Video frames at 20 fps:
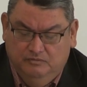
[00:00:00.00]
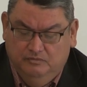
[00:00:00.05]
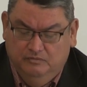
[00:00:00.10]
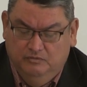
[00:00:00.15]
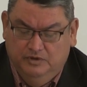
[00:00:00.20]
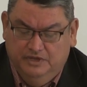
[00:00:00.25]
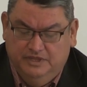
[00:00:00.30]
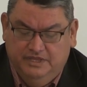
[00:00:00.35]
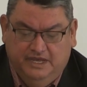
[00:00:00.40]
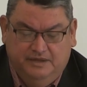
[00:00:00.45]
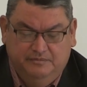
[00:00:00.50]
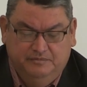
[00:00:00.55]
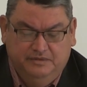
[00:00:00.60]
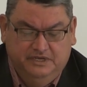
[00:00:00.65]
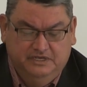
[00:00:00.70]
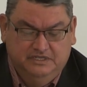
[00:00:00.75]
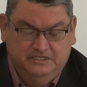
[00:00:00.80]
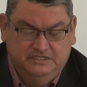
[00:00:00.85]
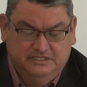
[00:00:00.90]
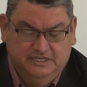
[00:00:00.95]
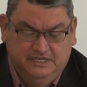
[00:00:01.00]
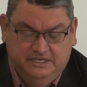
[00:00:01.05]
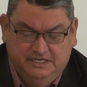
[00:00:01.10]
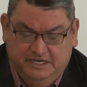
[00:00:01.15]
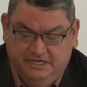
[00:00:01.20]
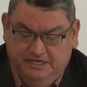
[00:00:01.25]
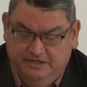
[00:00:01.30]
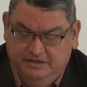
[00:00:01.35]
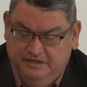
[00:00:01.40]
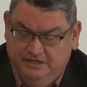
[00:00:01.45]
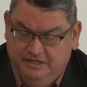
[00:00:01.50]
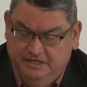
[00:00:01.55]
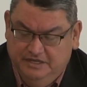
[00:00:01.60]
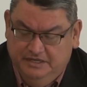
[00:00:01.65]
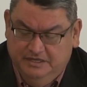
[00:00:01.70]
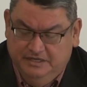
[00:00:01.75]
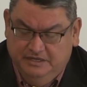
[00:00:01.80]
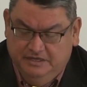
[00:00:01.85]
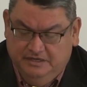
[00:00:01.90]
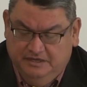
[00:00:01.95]
with that being said,
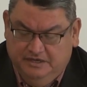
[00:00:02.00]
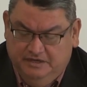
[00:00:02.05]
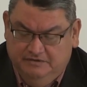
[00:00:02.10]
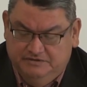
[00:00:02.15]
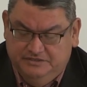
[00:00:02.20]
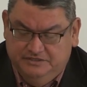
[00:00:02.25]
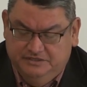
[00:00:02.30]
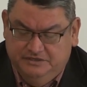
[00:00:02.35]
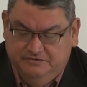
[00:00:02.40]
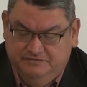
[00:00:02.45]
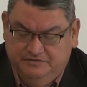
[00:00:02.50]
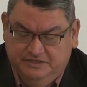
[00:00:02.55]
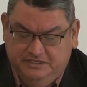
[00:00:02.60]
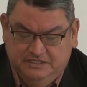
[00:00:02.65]
I've served